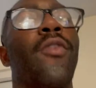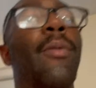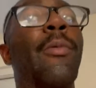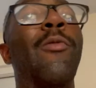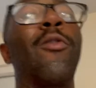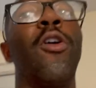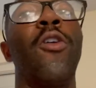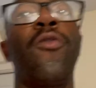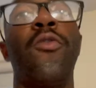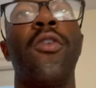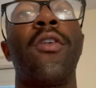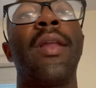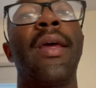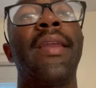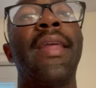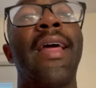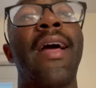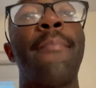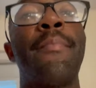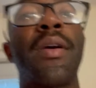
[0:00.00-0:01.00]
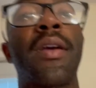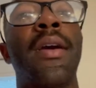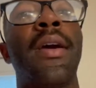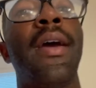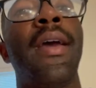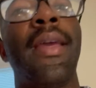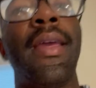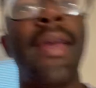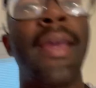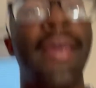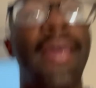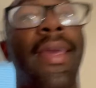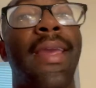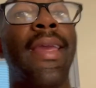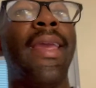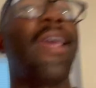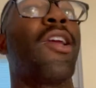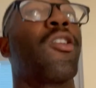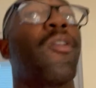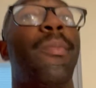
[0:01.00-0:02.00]
I'm going to go for it like that. I'm going to cut in
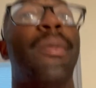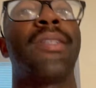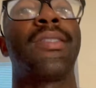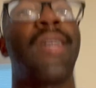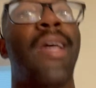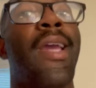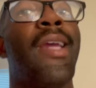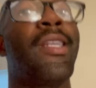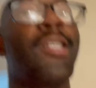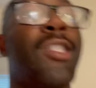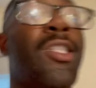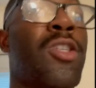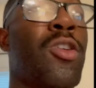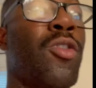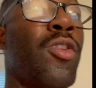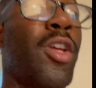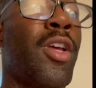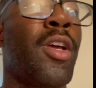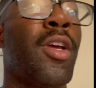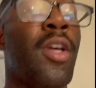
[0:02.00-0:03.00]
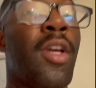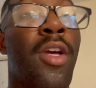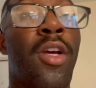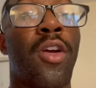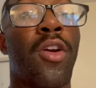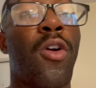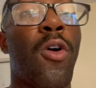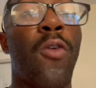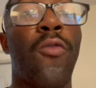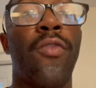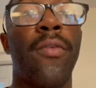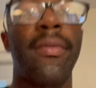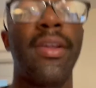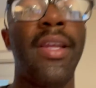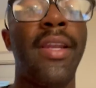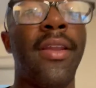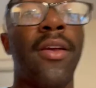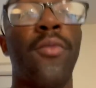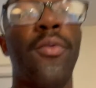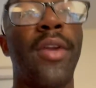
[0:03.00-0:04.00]
increments. I ain't just going to go from
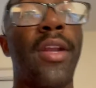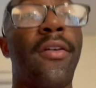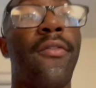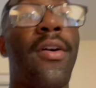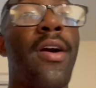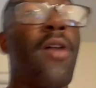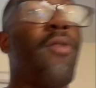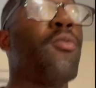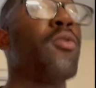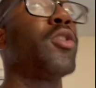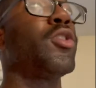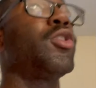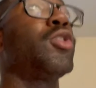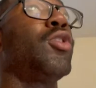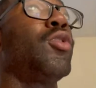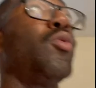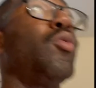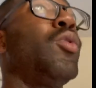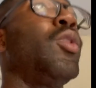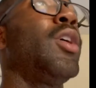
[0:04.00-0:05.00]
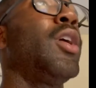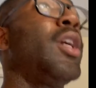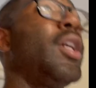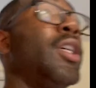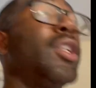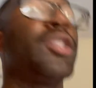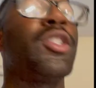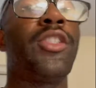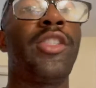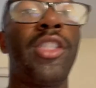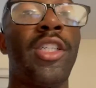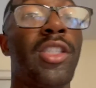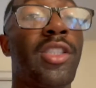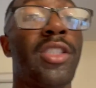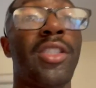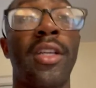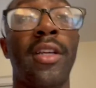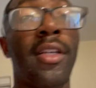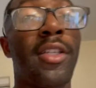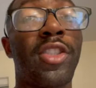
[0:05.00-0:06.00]
eating whatever I want to
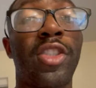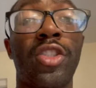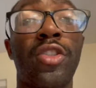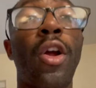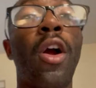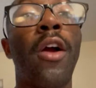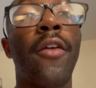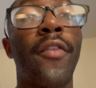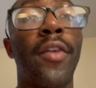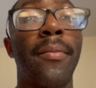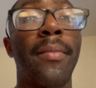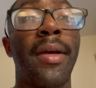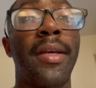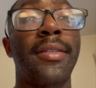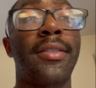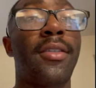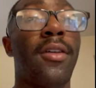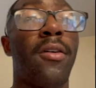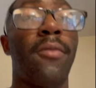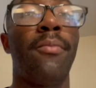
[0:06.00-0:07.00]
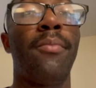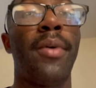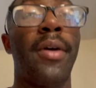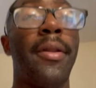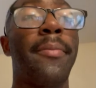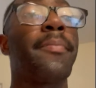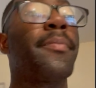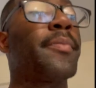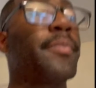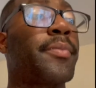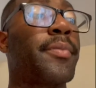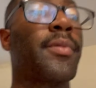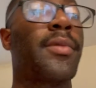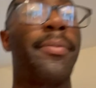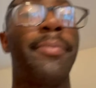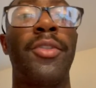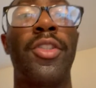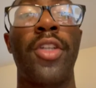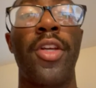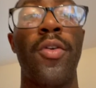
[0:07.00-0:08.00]
just starving myself. But
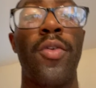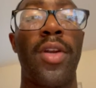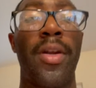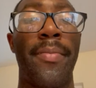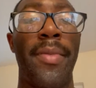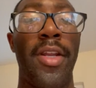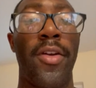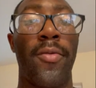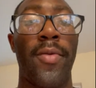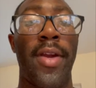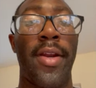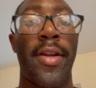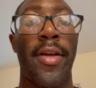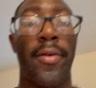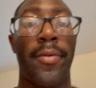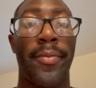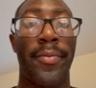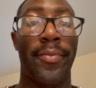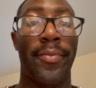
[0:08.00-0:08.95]
let me show you what I'm eating right now.